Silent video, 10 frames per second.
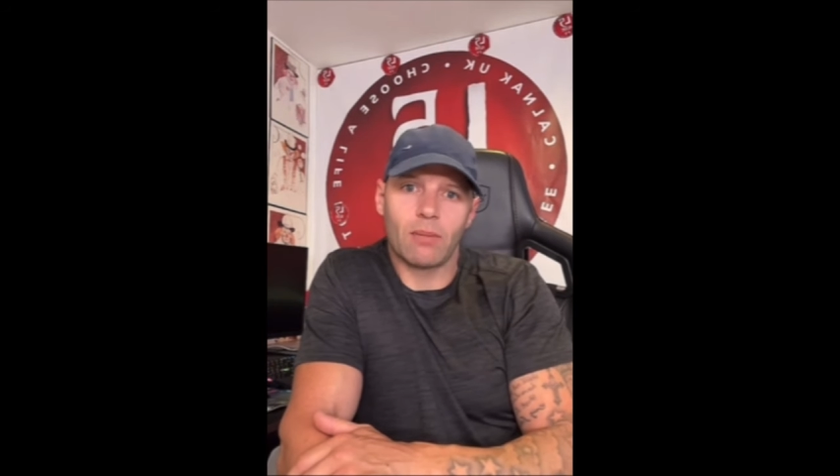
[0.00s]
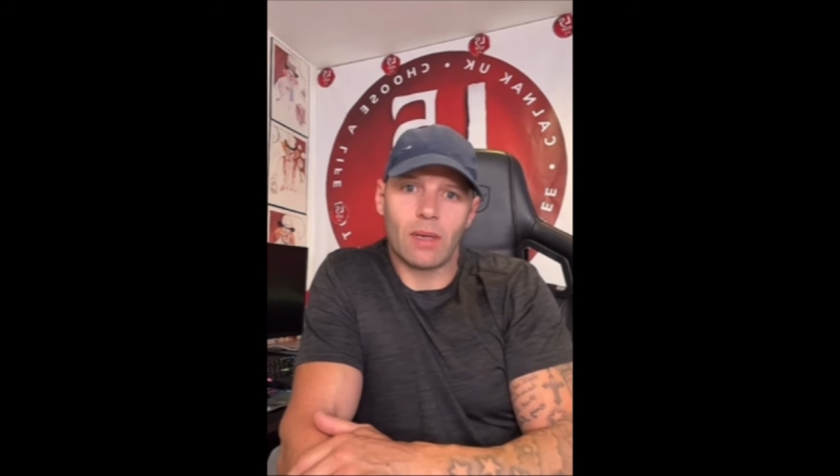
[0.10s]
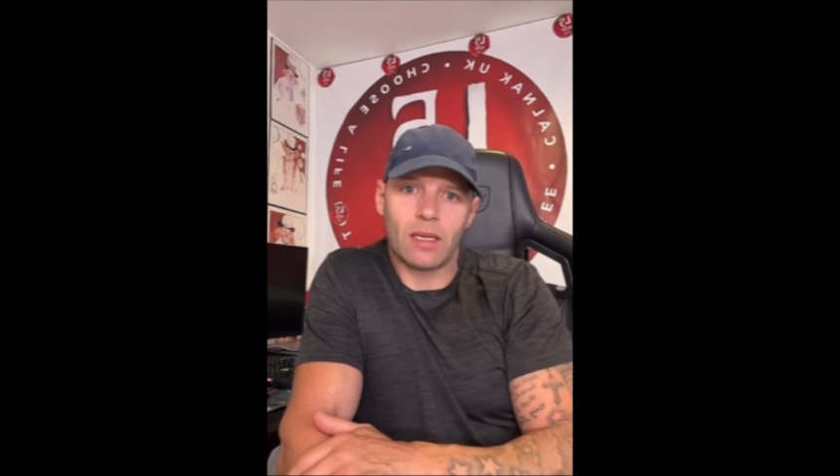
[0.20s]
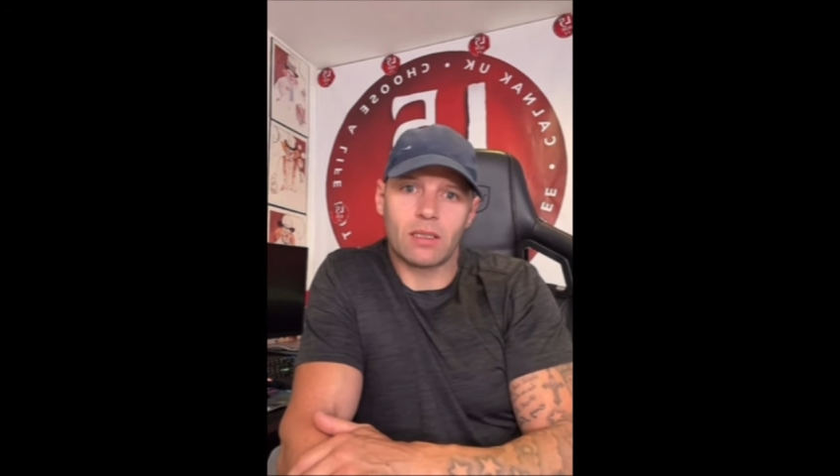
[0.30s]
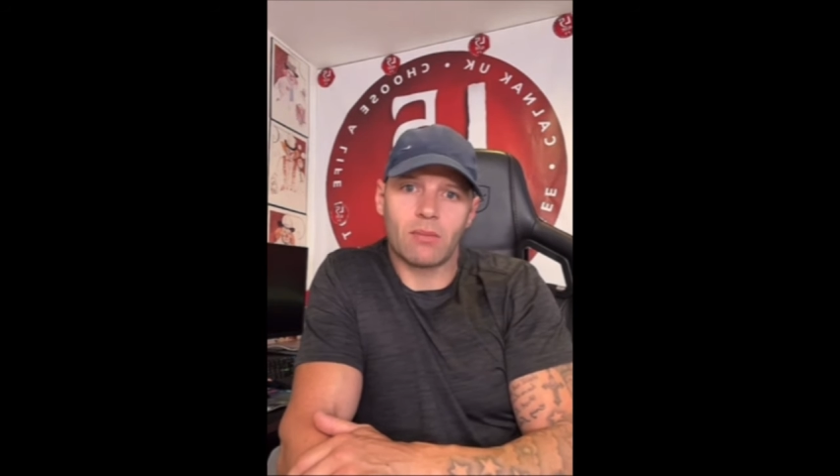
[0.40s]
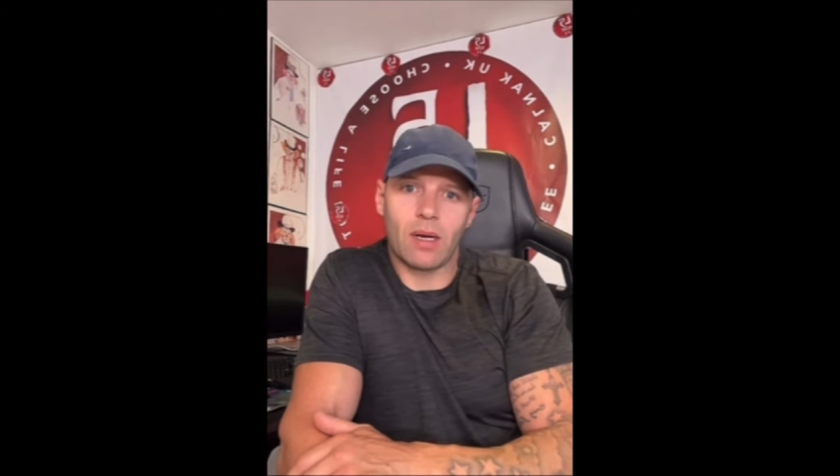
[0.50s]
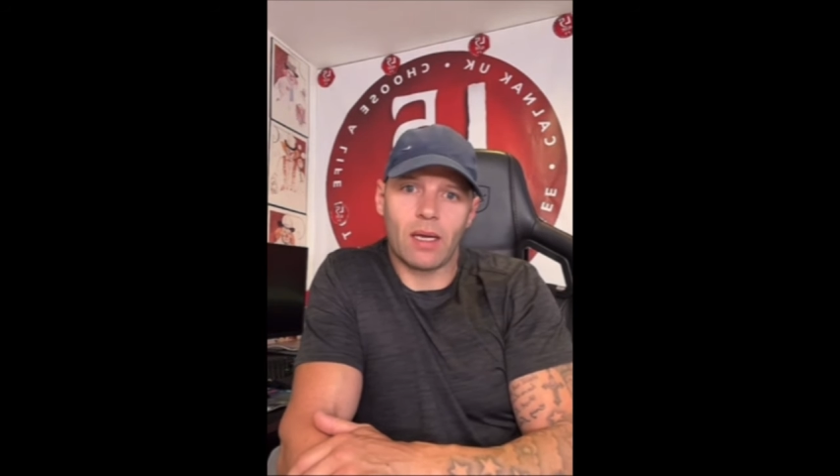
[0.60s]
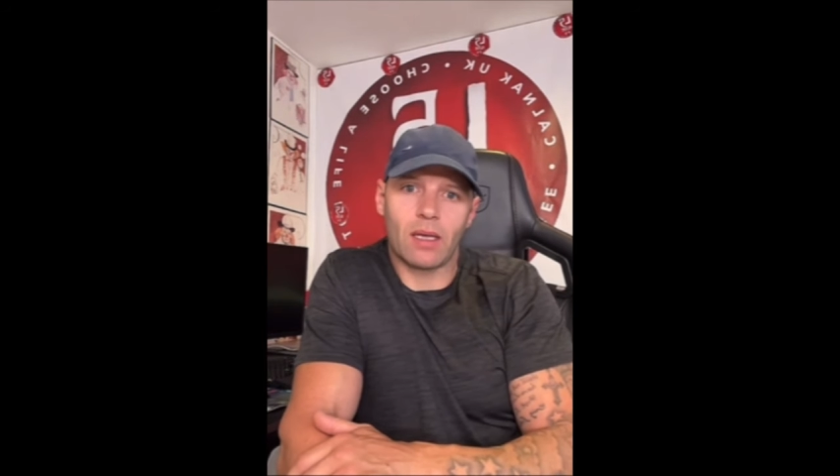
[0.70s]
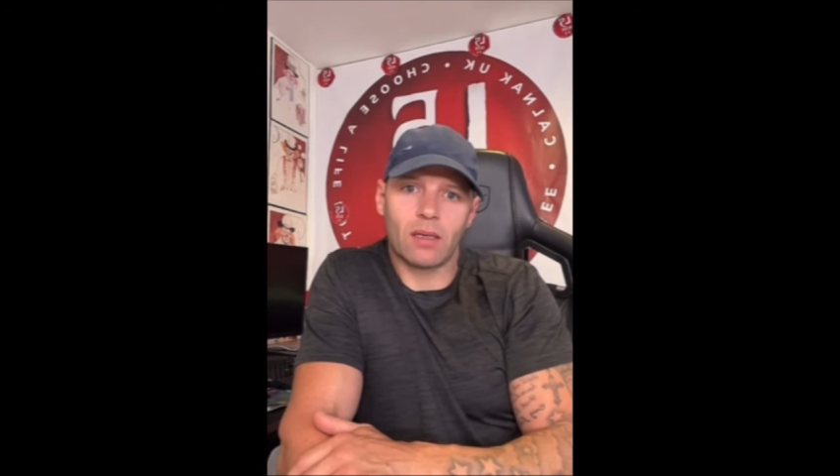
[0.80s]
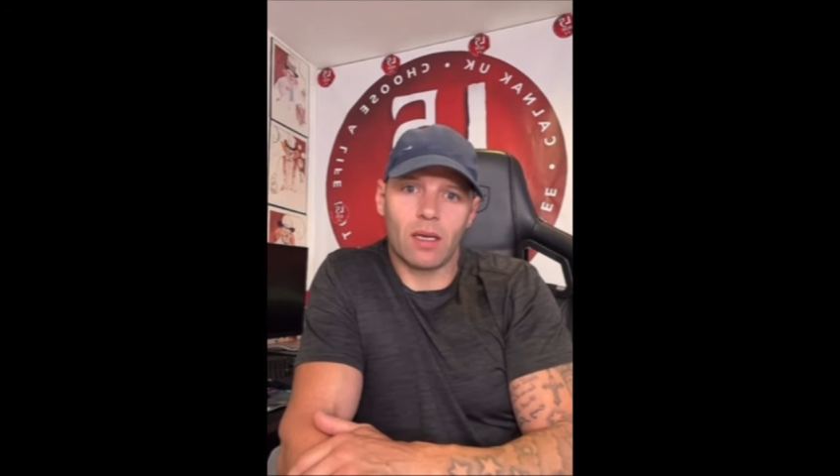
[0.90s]
I'm getting to
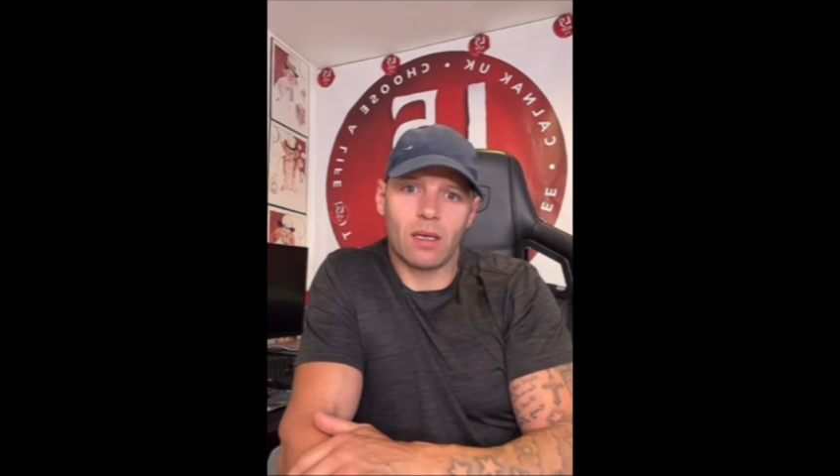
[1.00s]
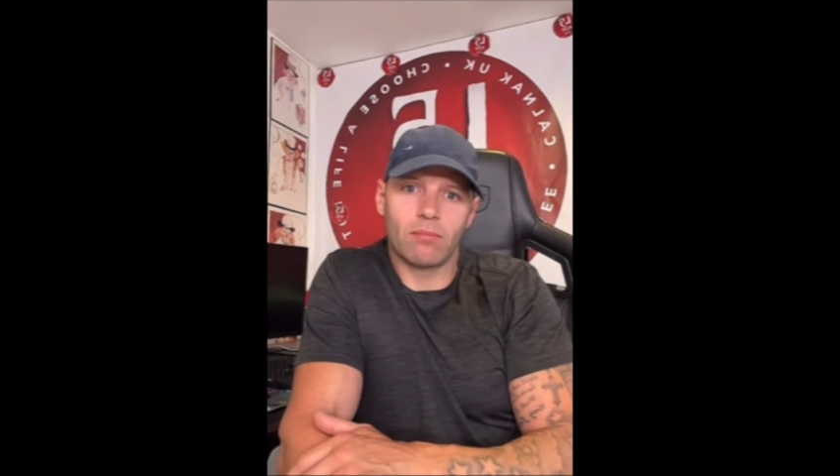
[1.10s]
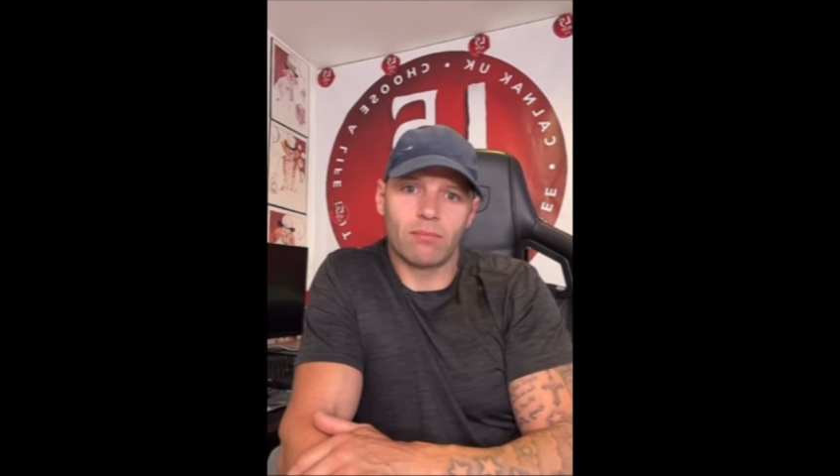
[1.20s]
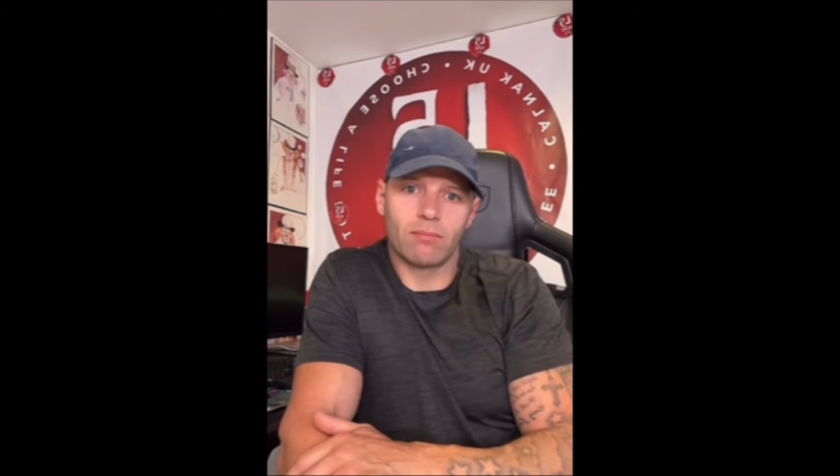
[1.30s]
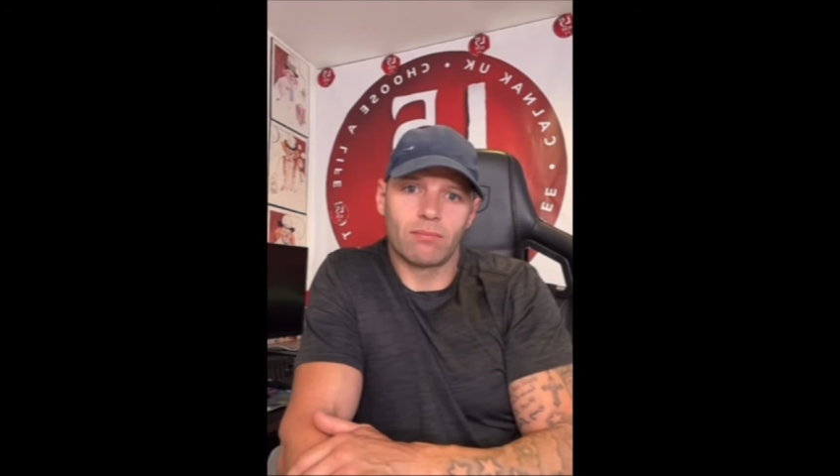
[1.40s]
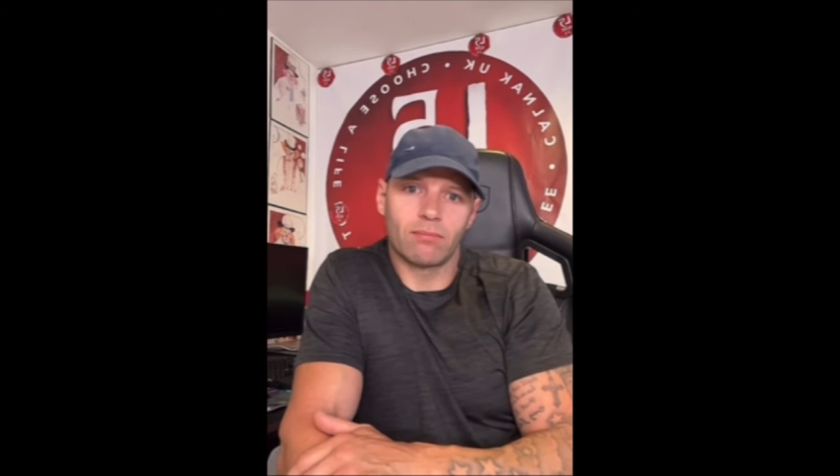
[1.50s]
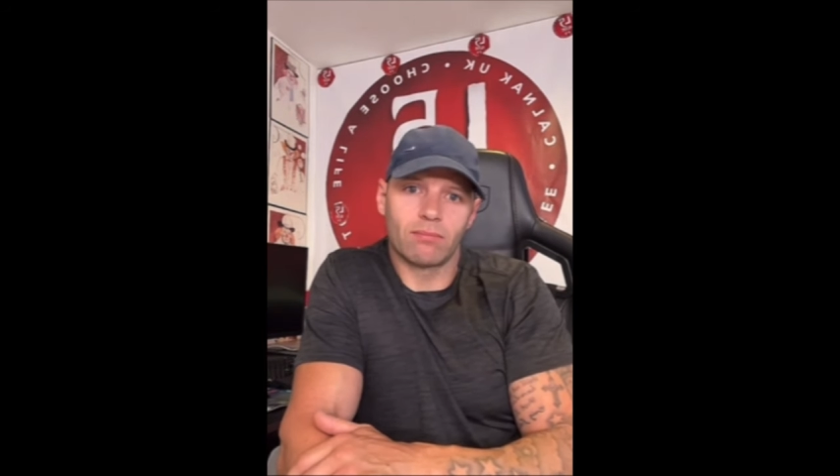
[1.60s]
my end game,